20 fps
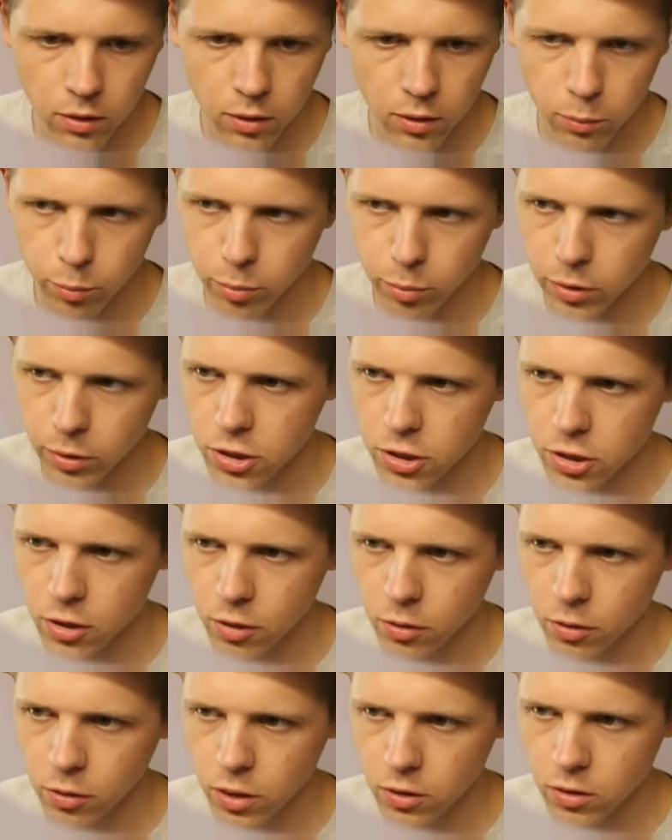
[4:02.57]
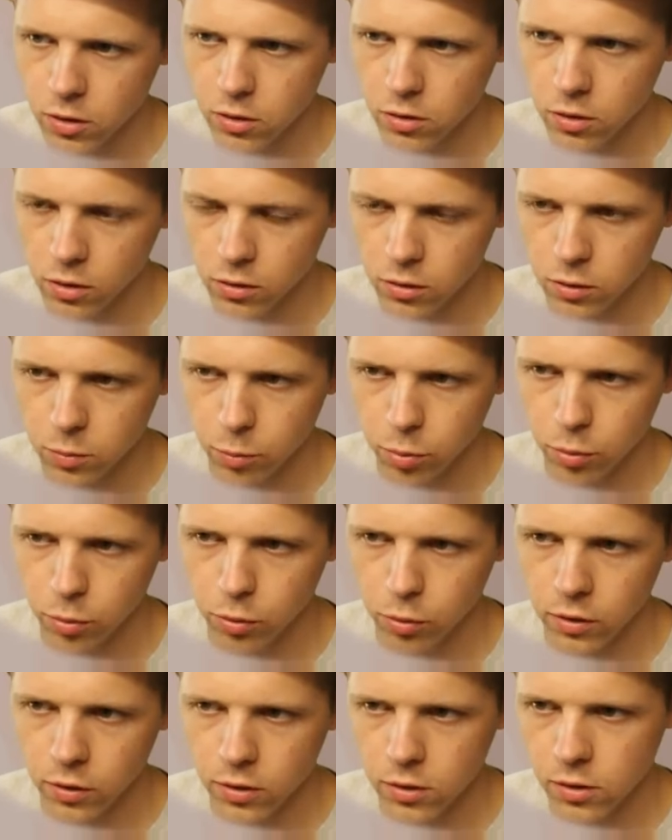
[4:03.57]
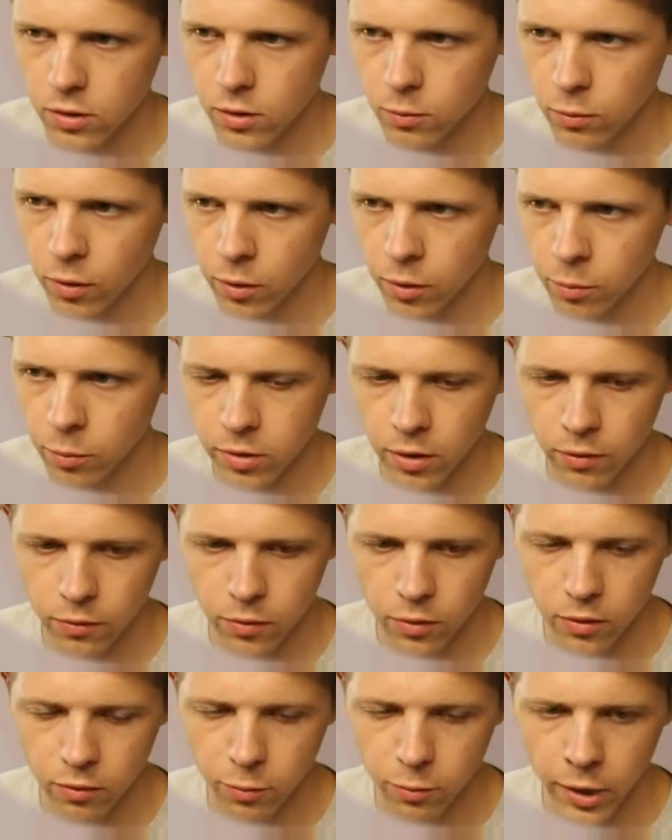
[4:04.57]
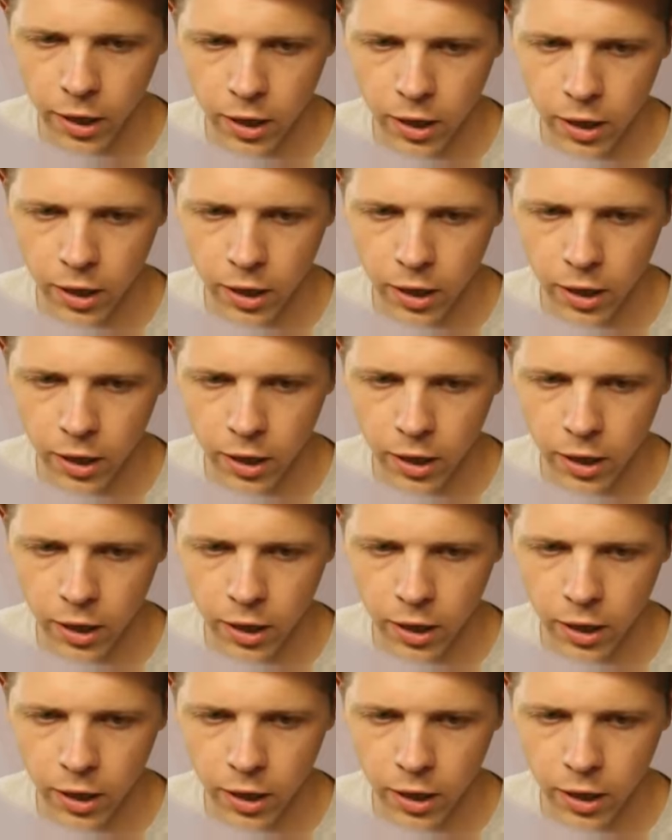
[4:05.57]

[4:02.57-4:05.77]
but you know, I'll just prove it. See, 1% full of banana